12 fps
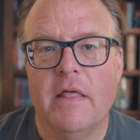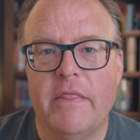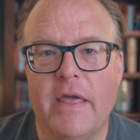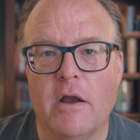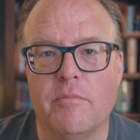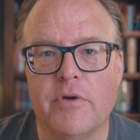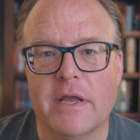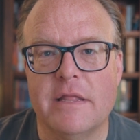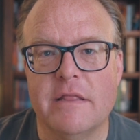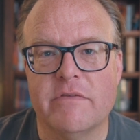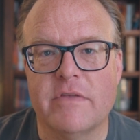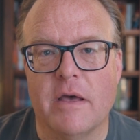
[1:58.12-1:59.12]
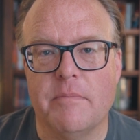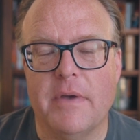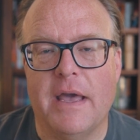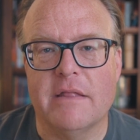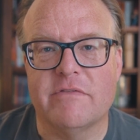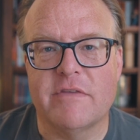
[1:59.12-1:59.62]
They are bringing this up
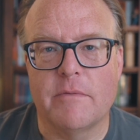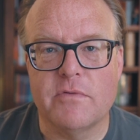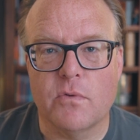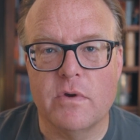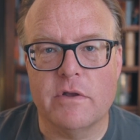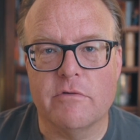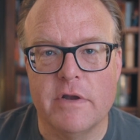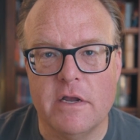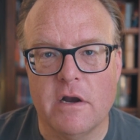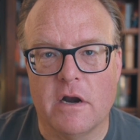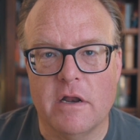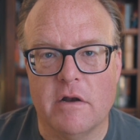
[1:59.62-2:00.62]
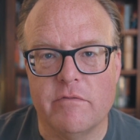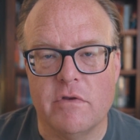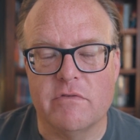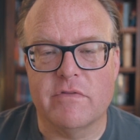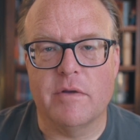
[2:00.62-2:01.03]
at subsequent green card interviews.